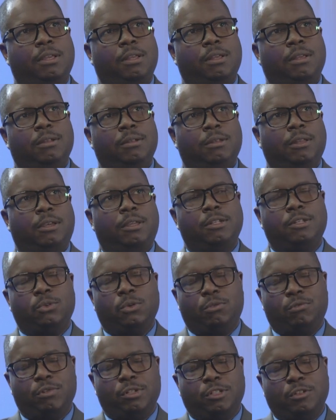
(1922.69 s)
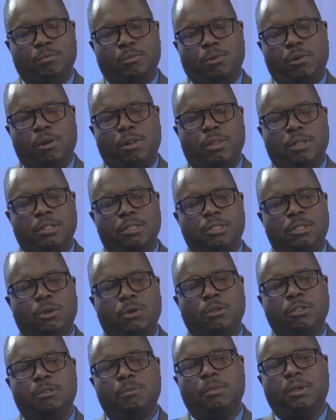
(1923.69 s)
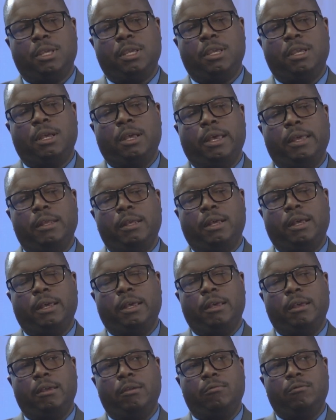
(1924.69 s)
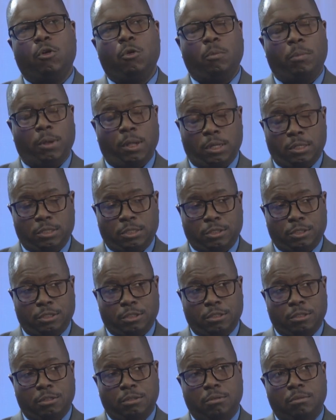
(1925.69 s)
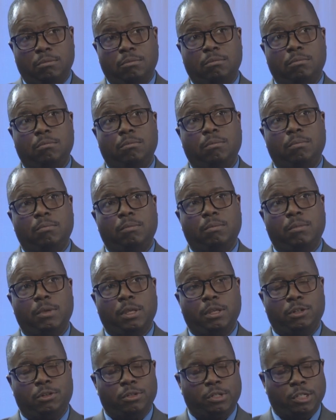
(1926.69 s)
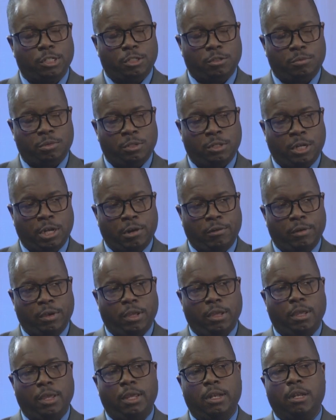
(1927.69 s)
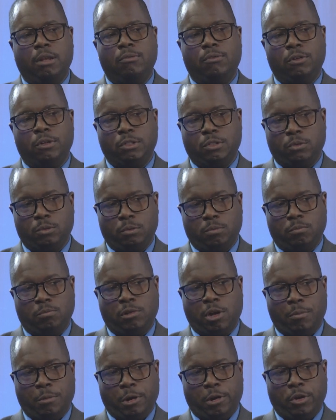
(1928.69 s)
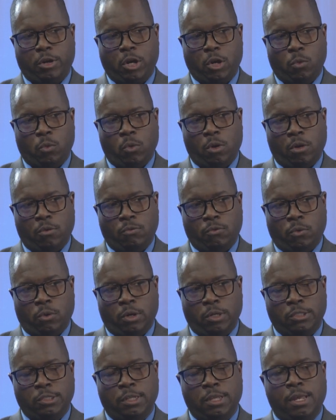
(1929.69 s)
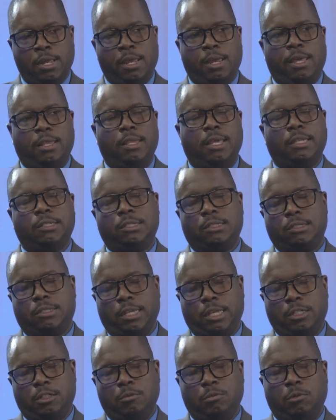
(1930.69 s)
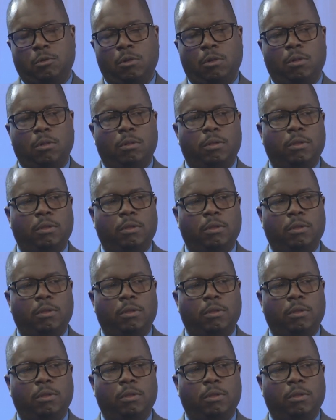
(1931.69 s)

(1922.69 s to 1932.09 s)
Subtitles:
look into a crystal ball that shows me a robust, interdisciplinary, and diverse primary care workforce that's accessible